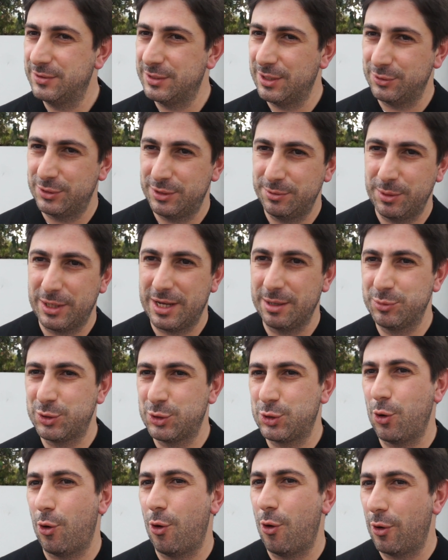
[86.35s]
So she
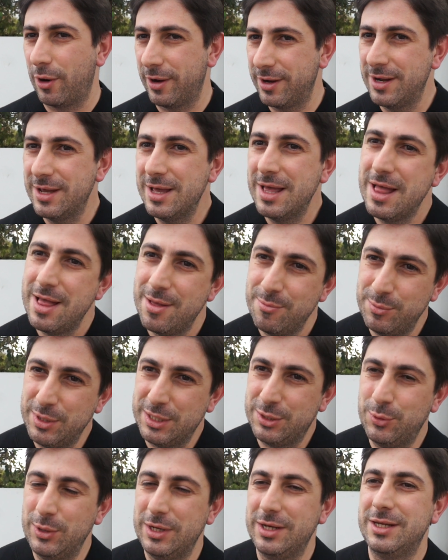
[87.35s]
becomes torn
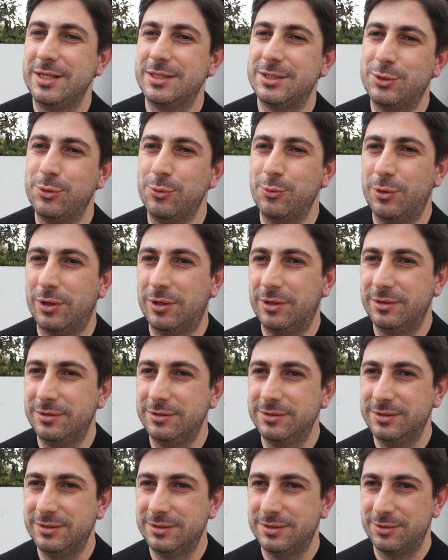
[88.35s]
between these two
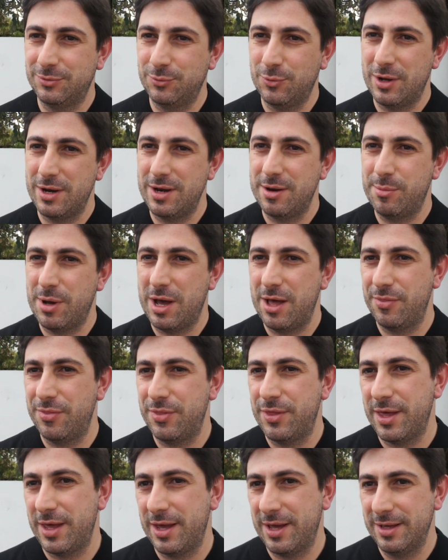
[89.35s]
worlds, one about
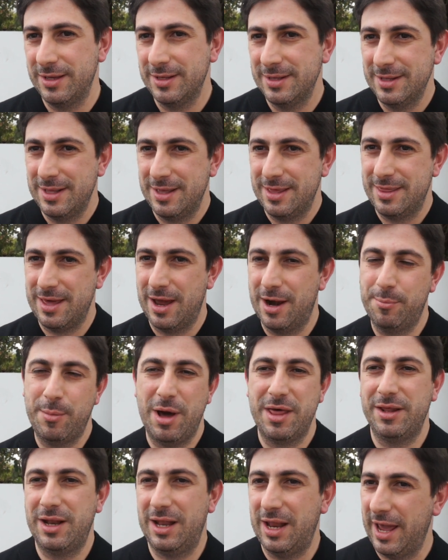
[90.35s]
her
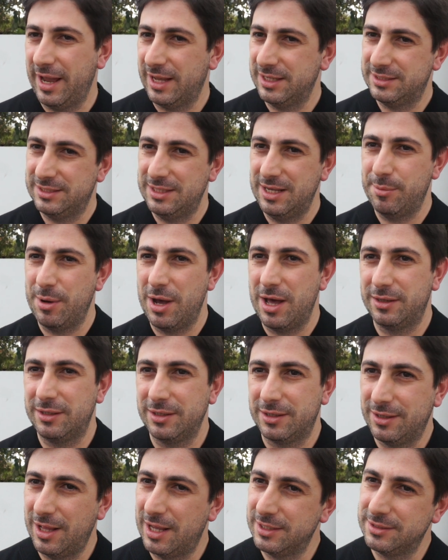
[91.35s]
mother's legacy about
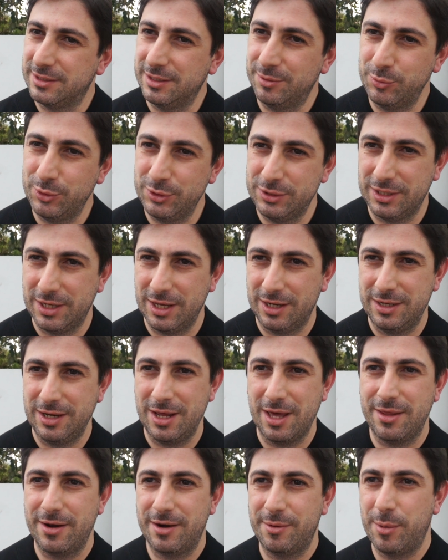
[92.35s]
the classical music and
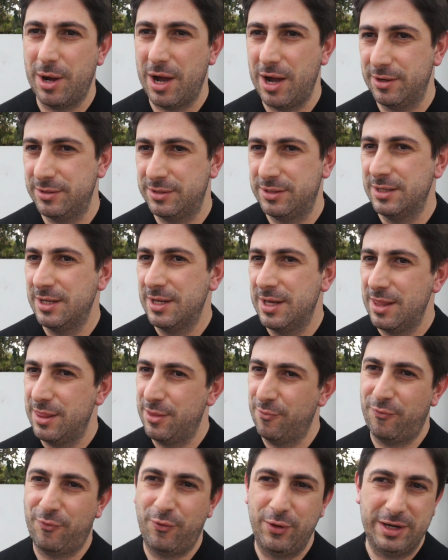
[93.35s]
the other about
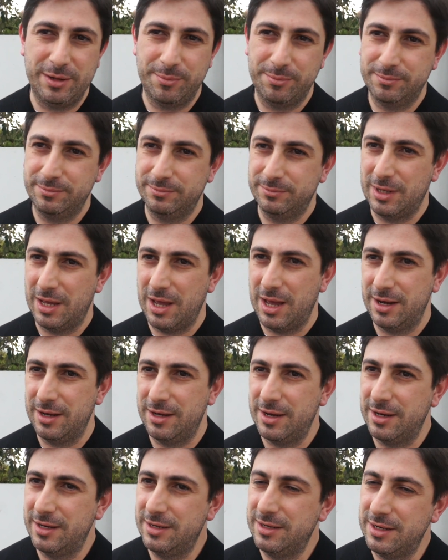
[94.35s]
the freedom
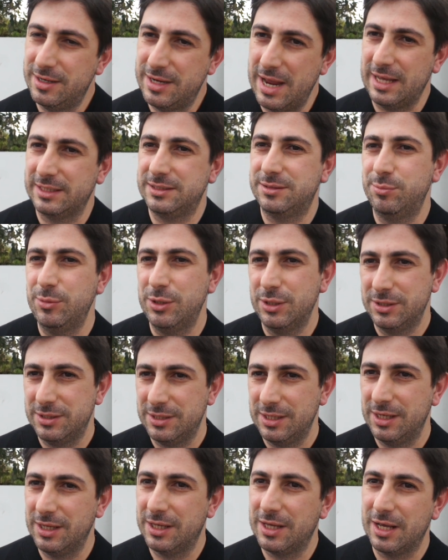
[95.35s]
and the dance
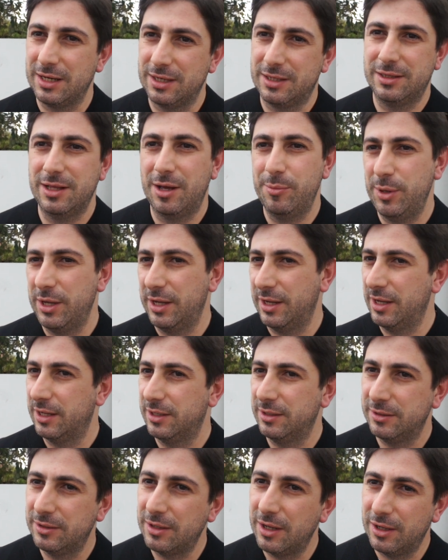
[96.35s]
music and the clubbing
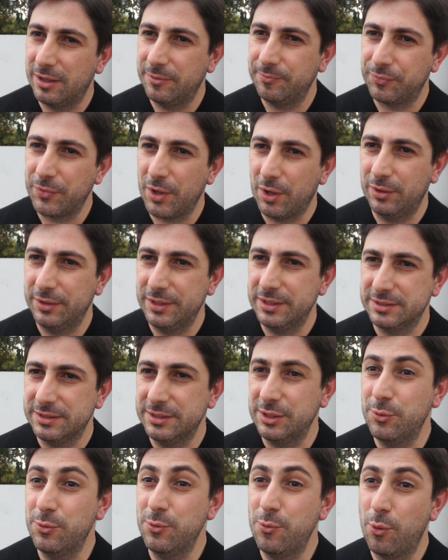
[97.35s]
and all these
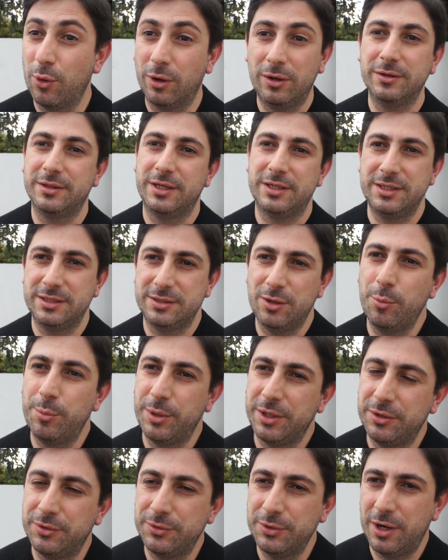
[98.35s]
new world that is
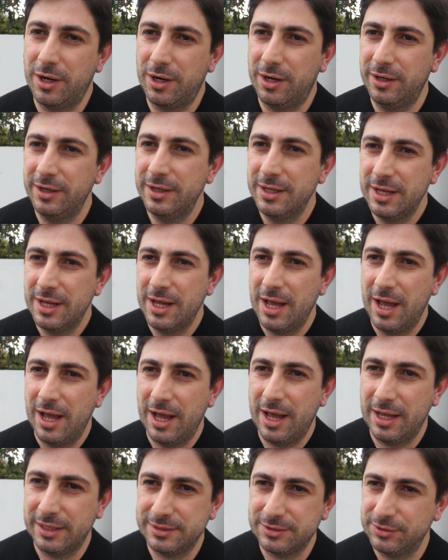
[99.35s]
opening to her.
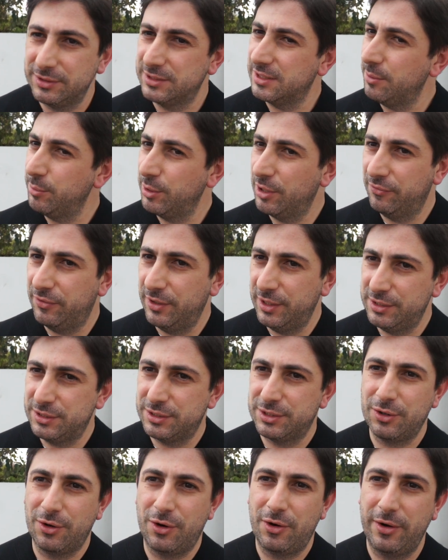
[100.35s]
So this coming of age
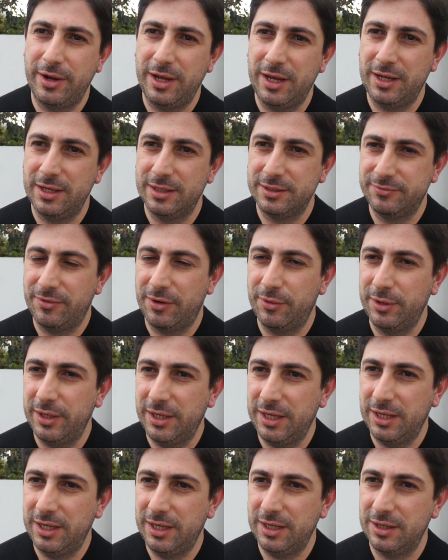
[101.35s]
story is
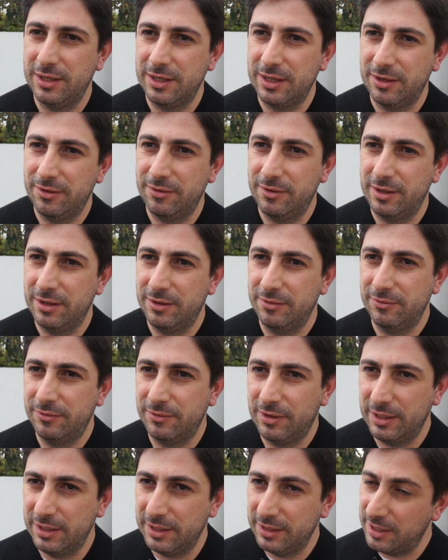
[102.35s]
very,
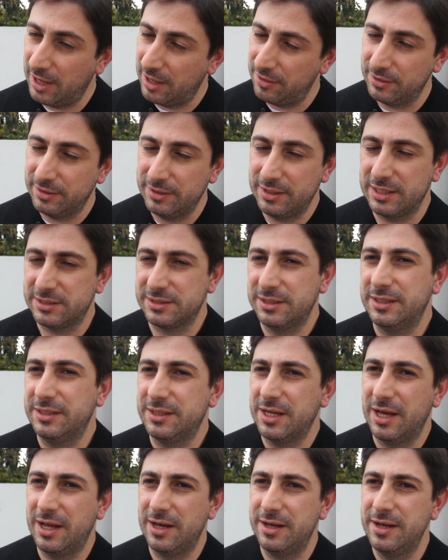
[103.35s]
very, I think, nicely
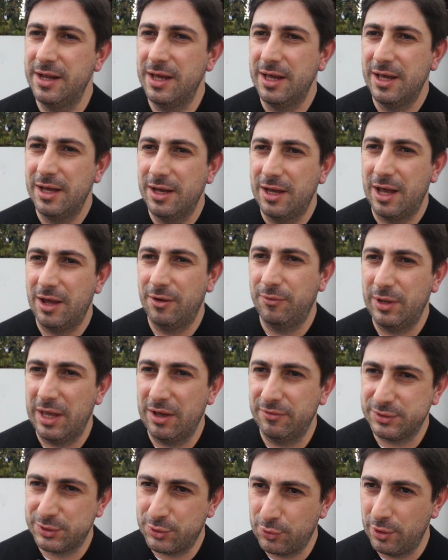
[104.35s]
done. We
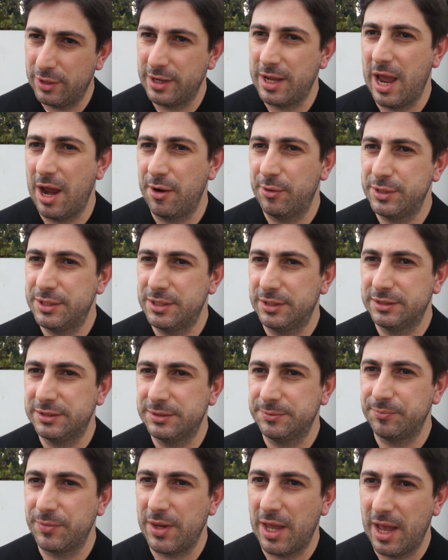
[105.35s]
have strong
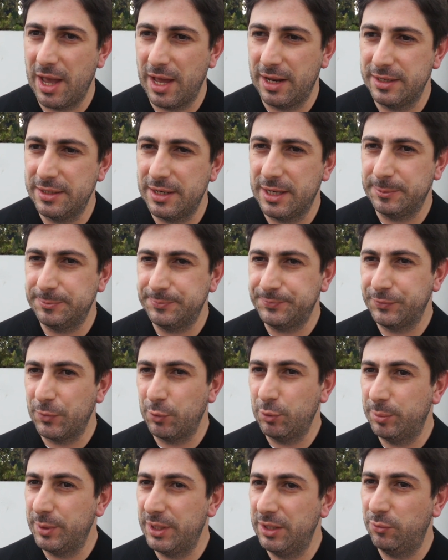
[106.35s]
characters, and
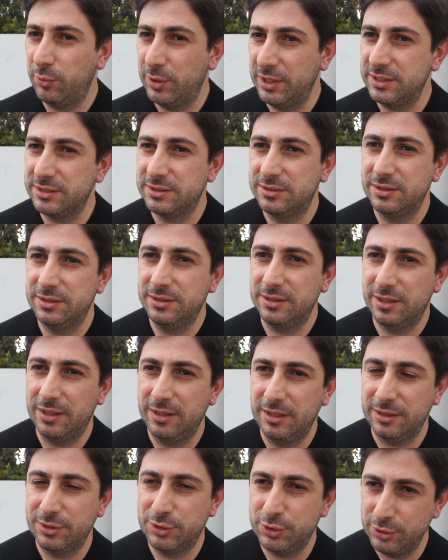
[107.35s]
it will be released
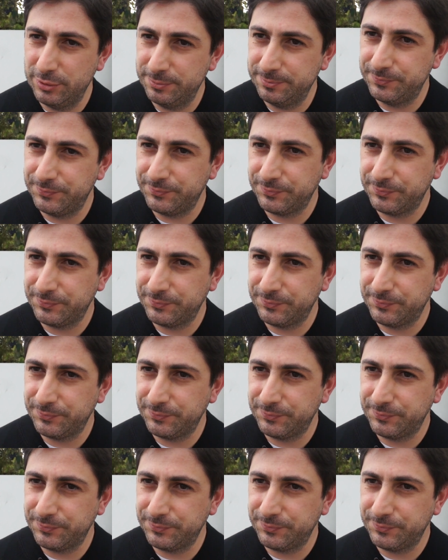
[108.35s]
in June.